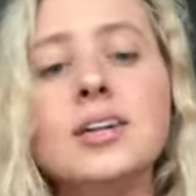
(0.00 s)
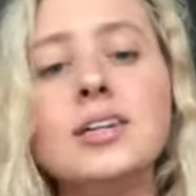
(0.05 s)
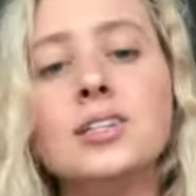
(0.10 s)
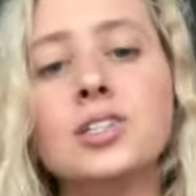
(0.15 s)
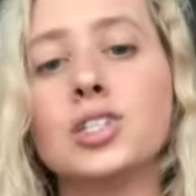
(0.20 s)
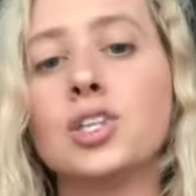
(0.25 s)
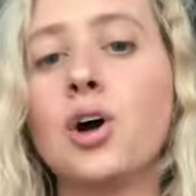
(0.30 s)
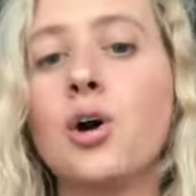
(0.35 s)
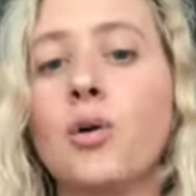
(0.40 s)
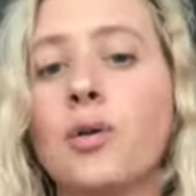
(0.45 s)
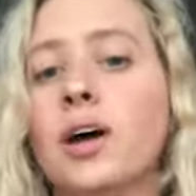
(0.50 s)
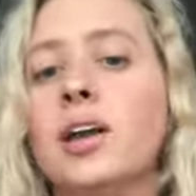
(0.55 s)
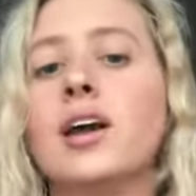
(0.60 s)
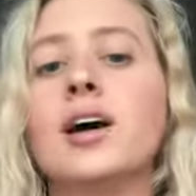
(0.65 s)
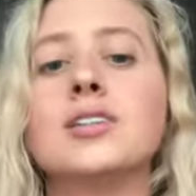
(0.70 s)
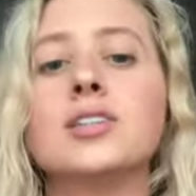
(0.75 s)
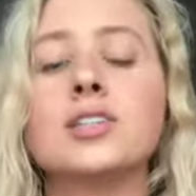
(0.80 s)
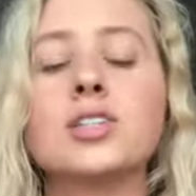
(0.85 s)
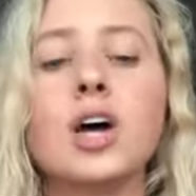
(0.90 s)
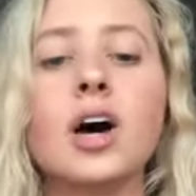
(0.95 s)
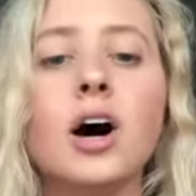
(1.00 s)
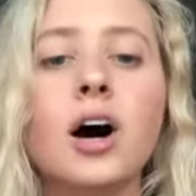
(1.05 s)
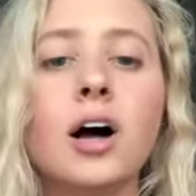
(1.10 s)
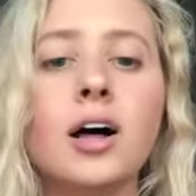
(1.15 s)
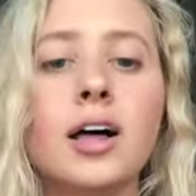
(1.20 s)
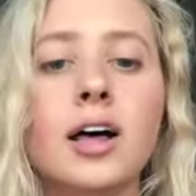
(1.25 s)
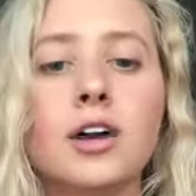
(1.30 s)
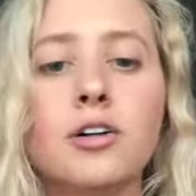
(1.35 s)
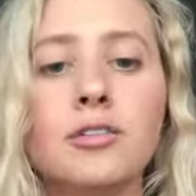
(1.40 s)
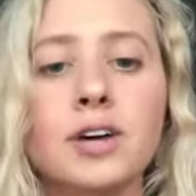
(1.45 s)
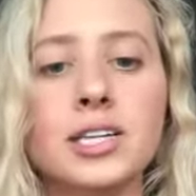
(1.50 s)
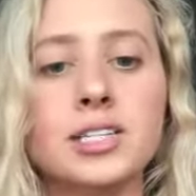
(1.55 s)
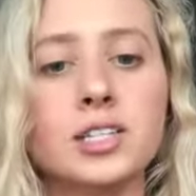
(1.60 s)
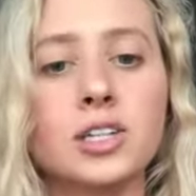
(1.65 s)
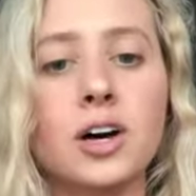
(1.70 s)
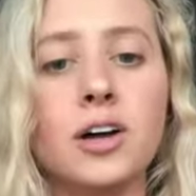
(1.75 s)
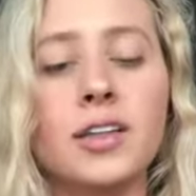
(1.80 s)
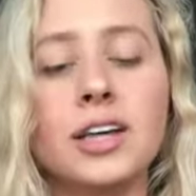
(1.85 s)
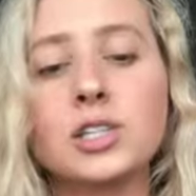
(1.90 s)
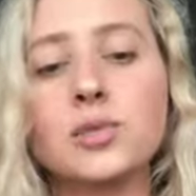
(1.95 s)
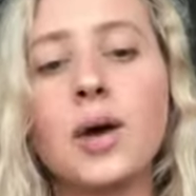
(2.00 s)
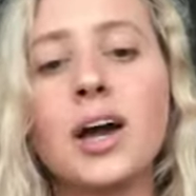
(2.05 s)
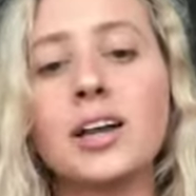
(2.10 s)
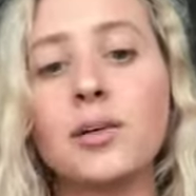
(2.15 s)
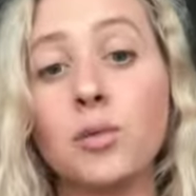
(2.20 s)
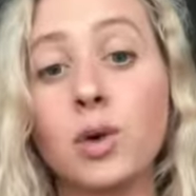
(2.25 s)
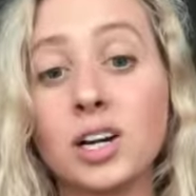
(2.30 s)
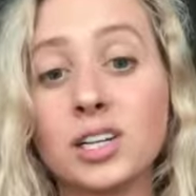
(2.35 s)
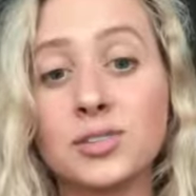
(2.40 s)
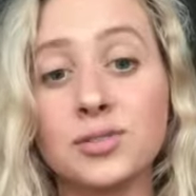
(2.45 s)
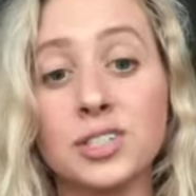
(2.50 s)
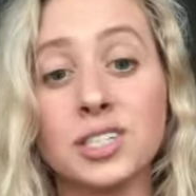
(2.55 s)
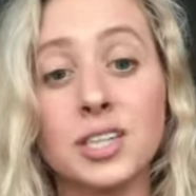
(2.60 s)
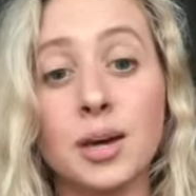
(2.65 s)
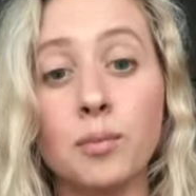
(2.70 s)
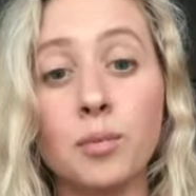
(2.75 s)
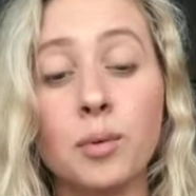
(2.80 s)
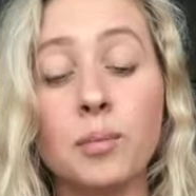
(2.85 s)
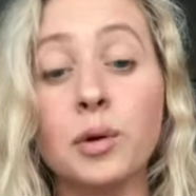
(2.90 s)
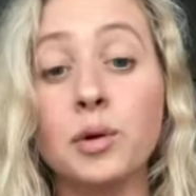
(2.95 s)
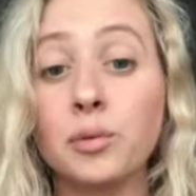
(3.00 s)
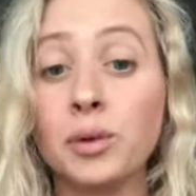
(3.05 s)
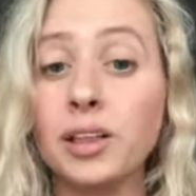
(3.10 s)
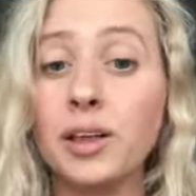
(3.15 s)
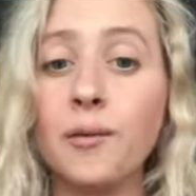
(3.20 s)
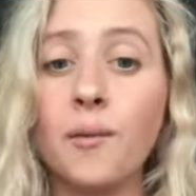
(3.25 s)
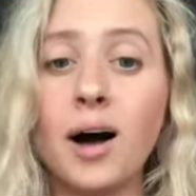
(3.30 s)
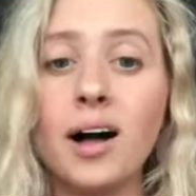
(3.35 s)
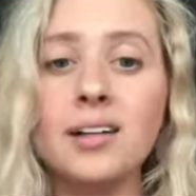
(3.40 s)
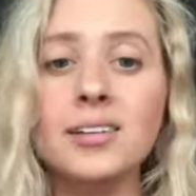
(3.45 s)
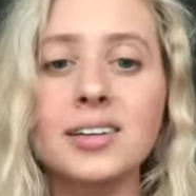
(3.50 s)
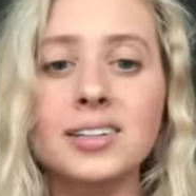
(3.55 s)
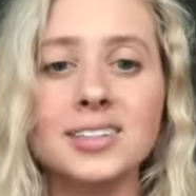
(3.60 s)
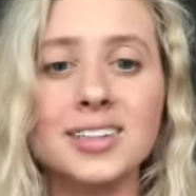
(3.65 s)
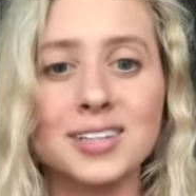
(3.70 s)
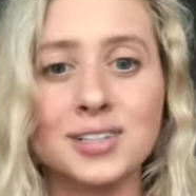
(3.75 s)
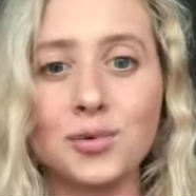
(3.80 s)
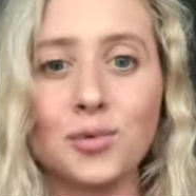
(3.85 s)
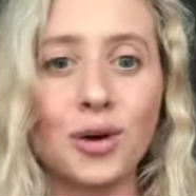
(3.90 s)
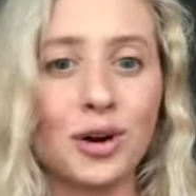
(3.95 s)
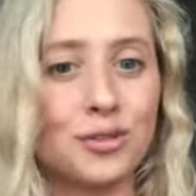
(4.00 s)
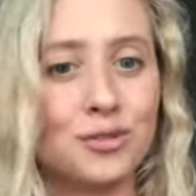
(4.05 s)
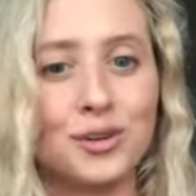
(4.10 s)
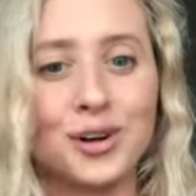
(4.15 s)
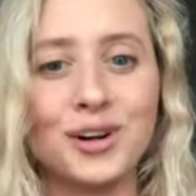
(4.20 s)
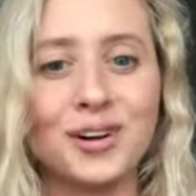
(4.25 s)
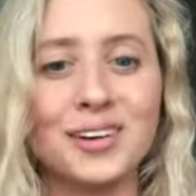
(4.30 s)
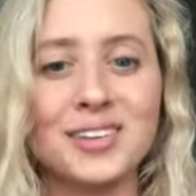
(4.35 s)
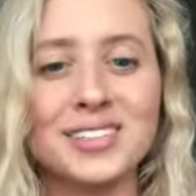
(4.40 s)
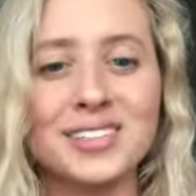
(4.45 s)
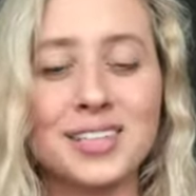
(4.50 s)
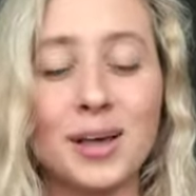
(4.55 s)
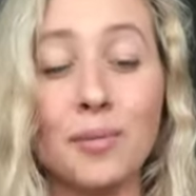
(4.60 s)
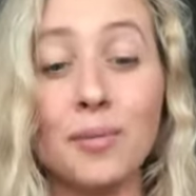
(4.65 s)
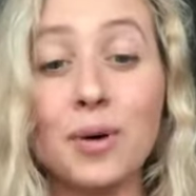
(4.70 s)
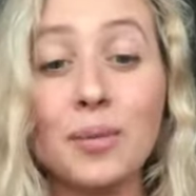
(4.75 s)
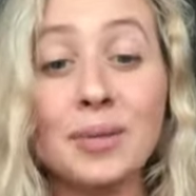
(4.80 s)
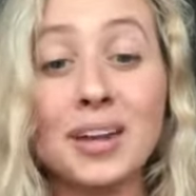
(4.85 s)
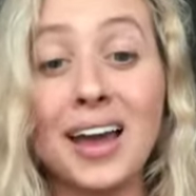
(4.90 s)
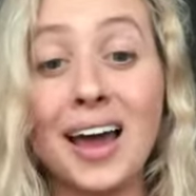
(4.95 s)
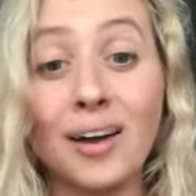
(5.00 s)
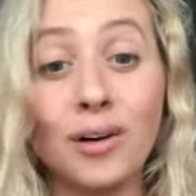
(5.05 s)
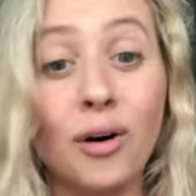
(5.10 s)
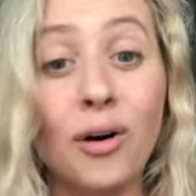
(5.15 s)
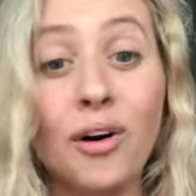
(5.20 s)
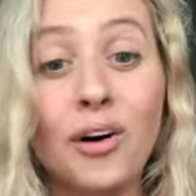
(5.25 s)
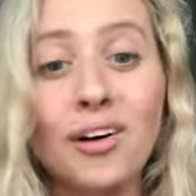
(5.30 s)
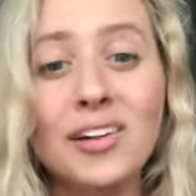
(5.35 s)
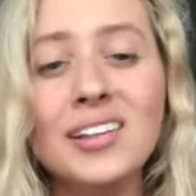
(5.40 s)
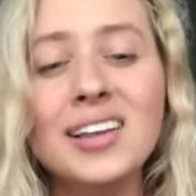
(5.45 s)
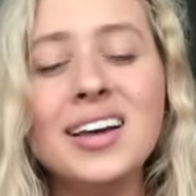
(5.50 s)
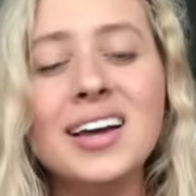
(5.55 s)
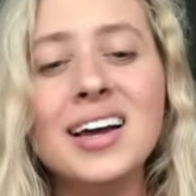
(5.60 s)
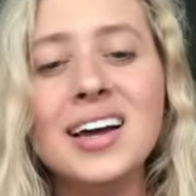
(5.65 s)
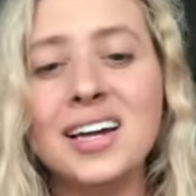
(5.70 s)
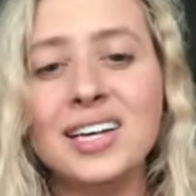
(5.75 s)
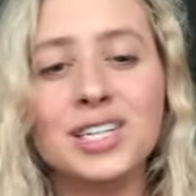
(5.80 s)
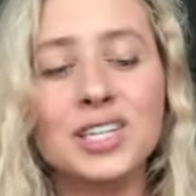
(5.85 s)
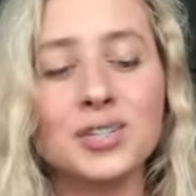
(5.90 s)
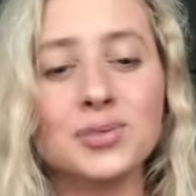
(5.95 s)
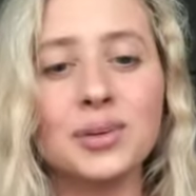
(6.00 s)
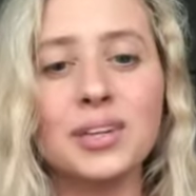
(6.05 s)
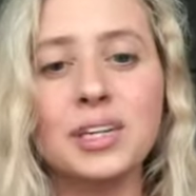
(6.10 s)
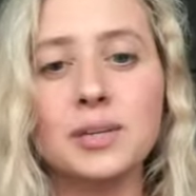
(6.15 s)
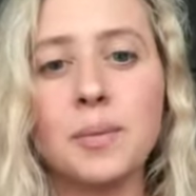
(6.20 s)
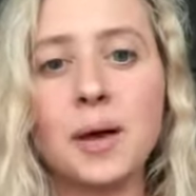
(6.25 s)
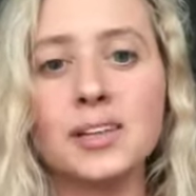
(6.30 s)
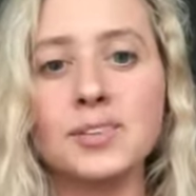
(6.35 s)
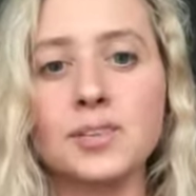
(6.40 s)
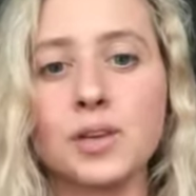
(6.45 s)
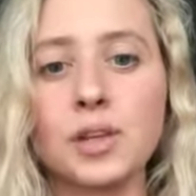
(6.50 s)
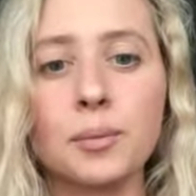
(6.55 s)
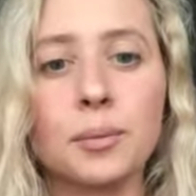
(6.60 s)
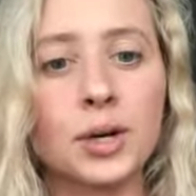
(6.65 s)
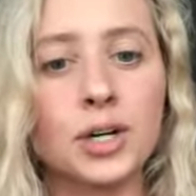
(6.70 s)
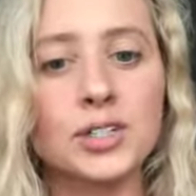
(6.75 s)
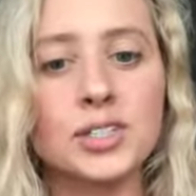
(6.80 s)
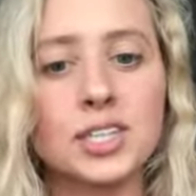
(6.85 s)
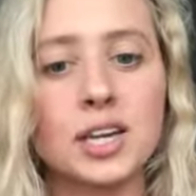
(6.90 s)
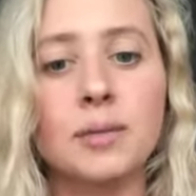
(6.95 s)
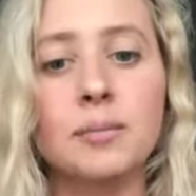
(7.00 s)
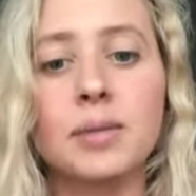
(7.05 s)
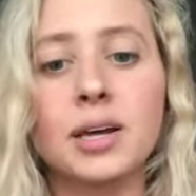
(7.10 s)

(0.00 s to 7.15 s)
So inositol and Ovasitol, that's why it works for some women really well and doesn't work for some women at all. It just really depends on the person,